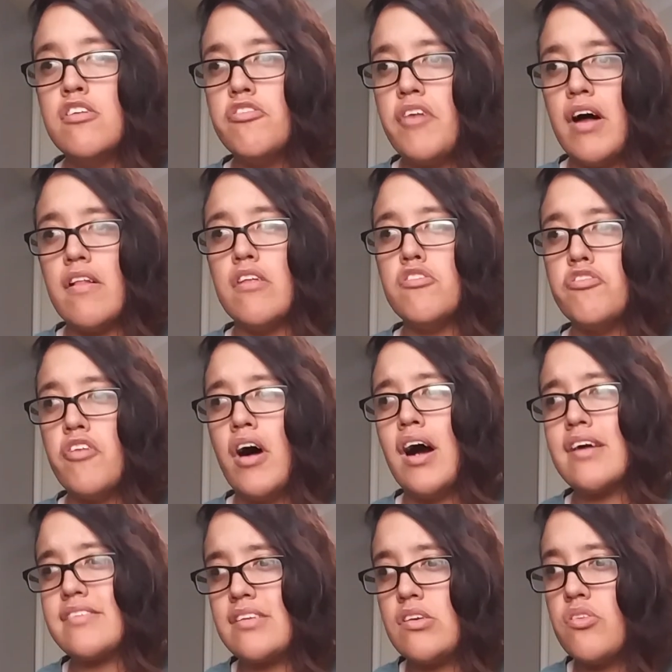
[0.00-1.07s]

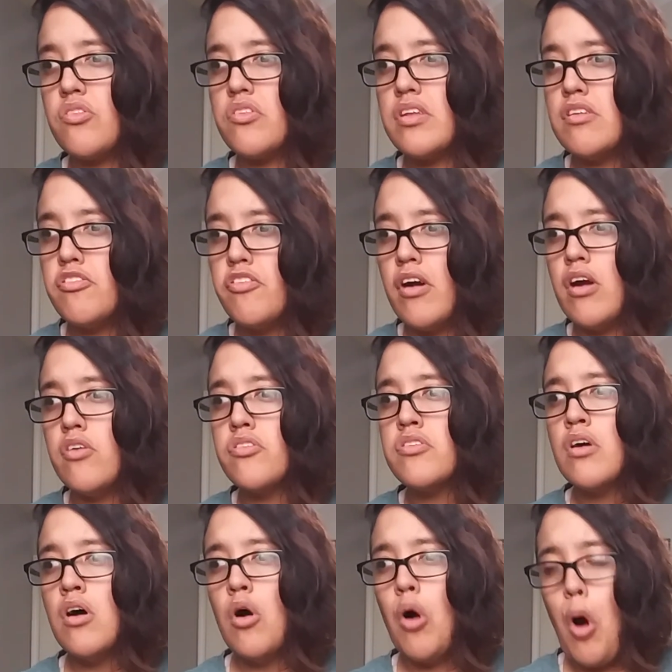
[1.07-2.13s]
the
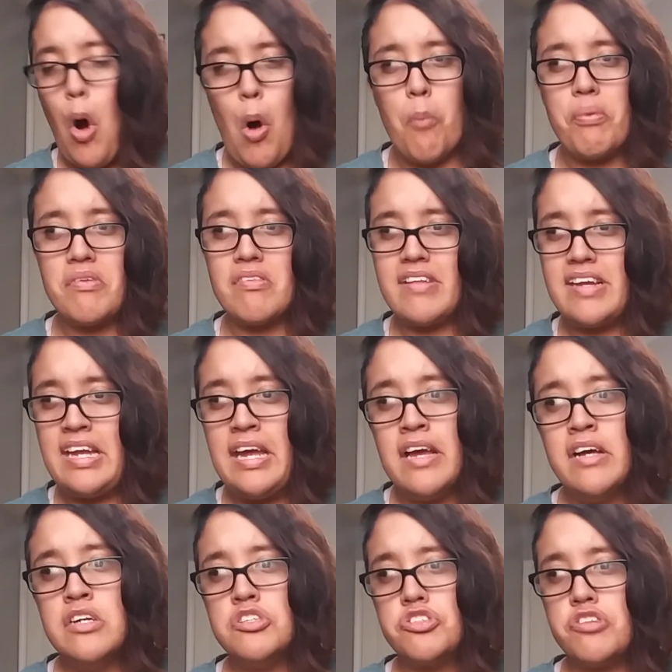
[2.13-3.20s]
first openly
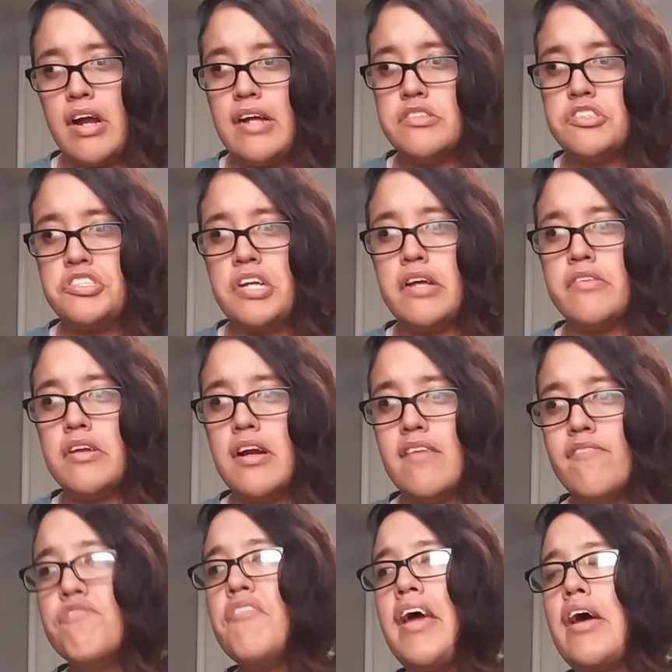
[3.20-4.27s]
transgender
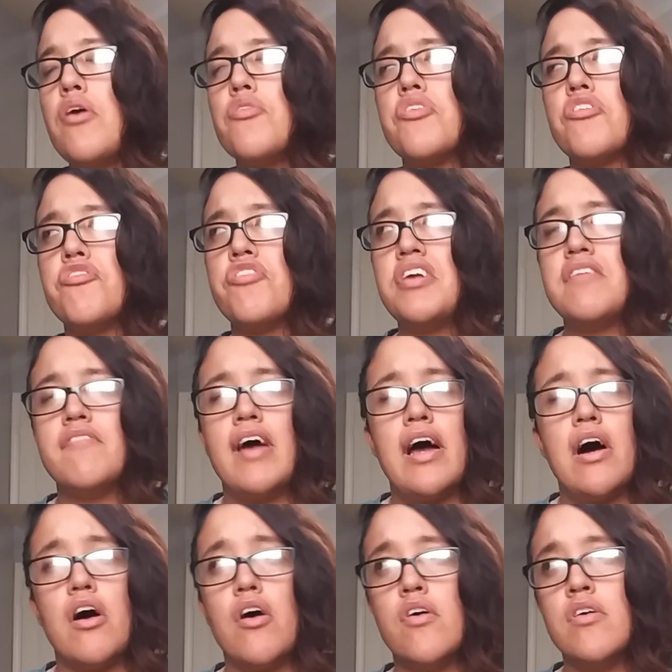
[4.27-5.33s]
male to
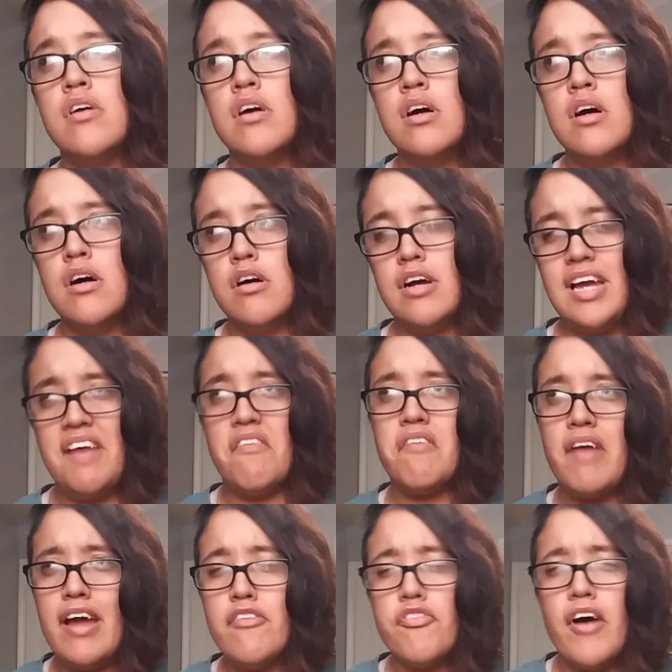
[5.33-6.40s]
female
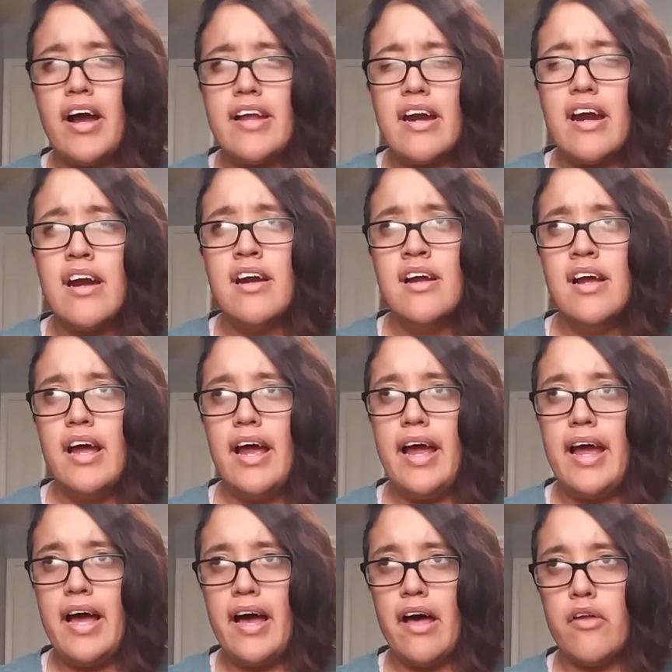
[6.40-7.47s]
MMA fighter.
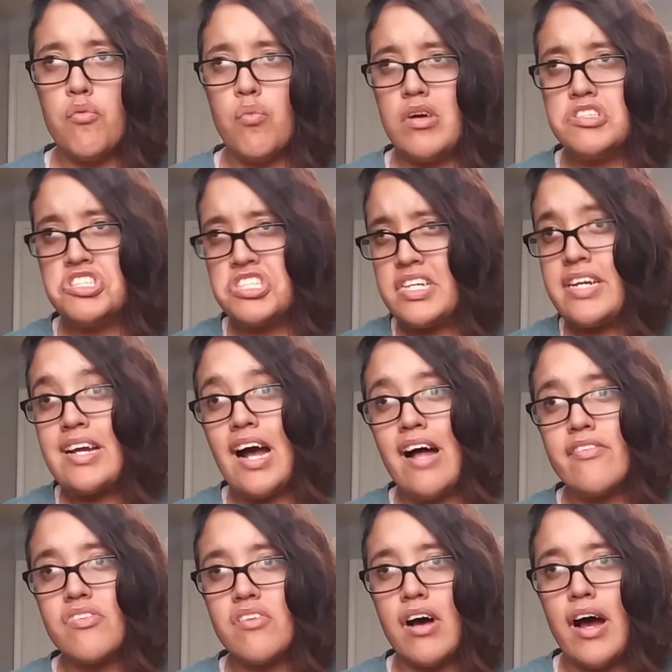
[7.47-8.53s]
And when she
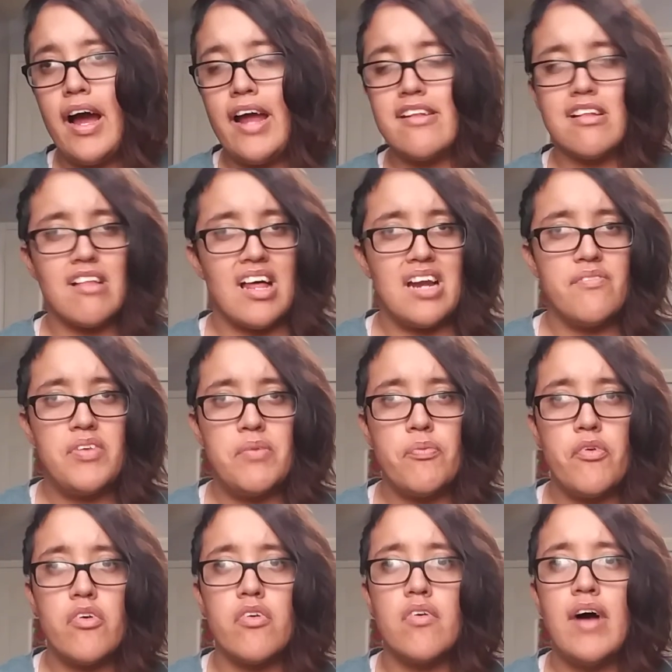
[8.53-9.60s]
got signed, a lot of
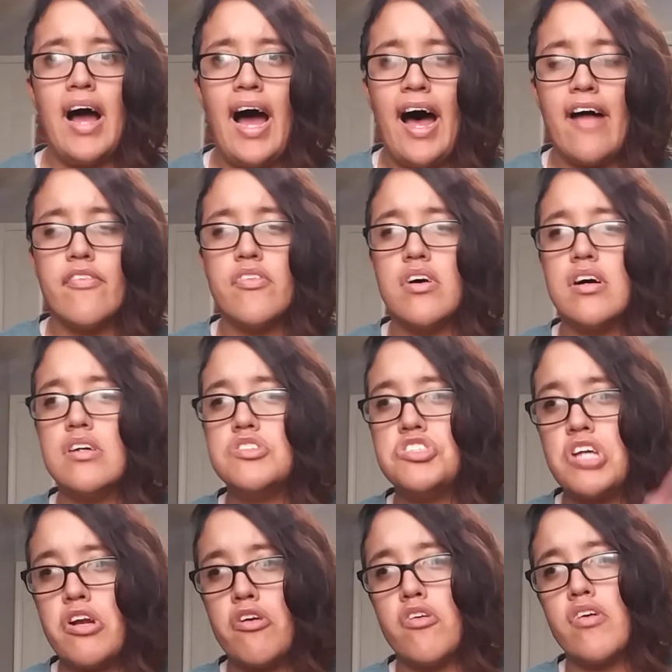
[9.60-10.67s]
people had the
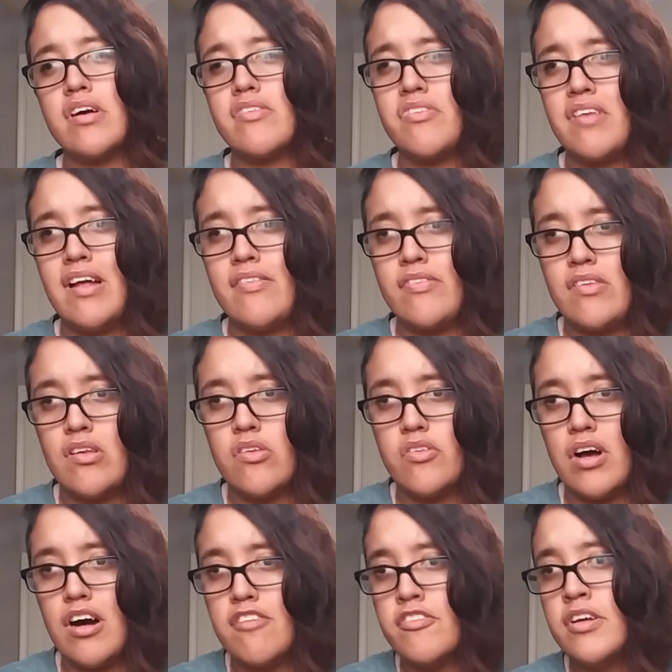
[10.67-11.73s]
general consensus
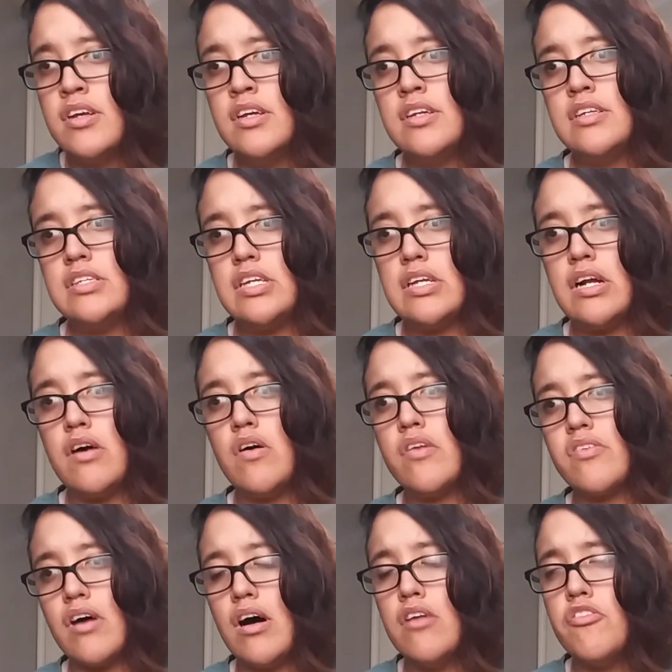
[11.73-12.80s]
of,
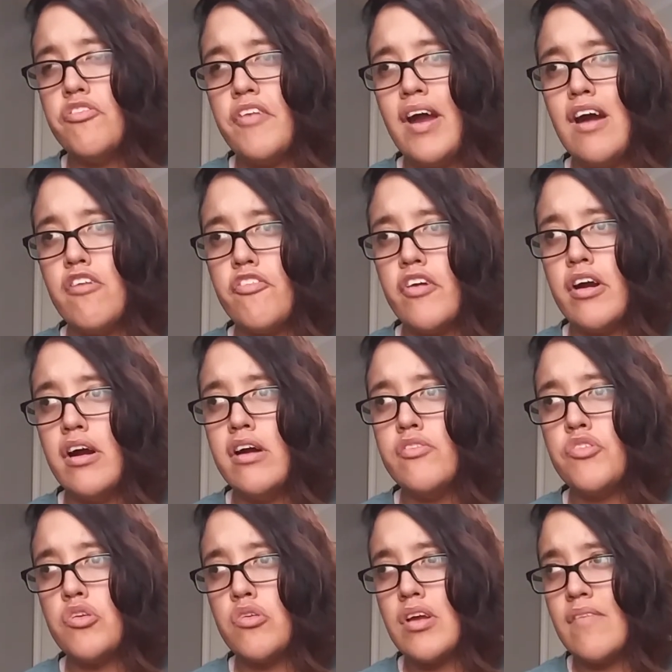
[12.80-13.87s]
it's unfair for her
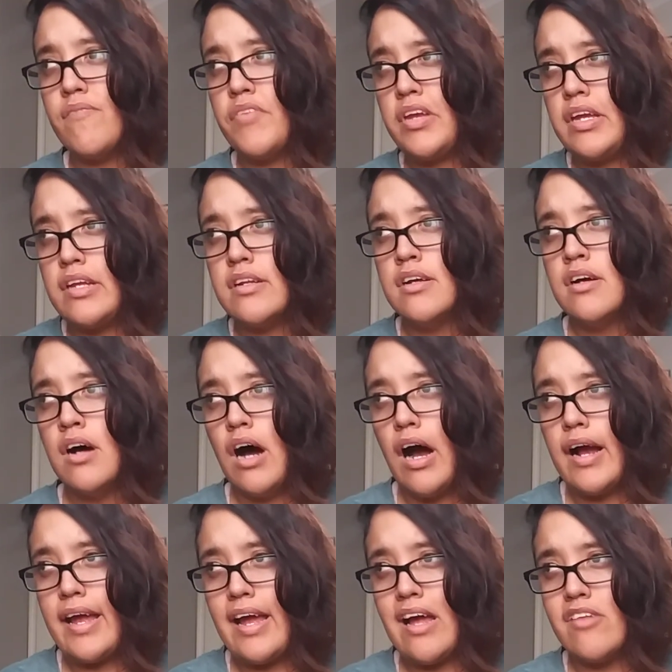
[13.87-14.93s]
to compete
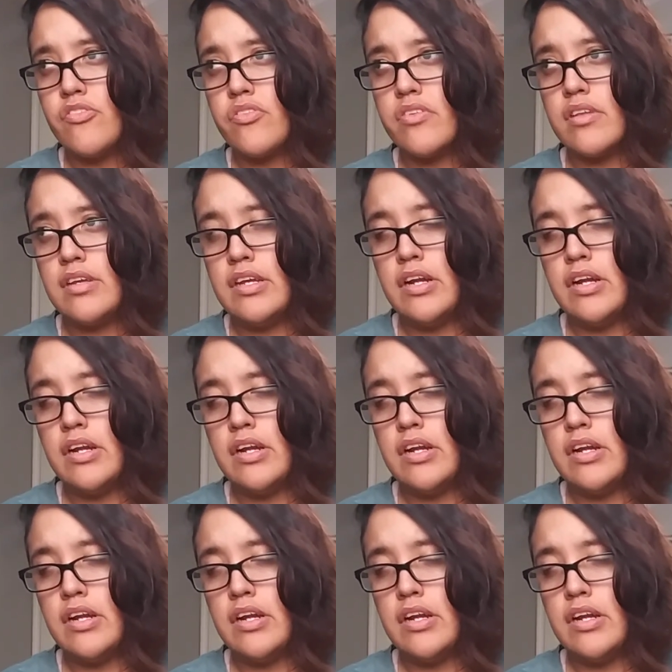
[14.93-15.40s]
against,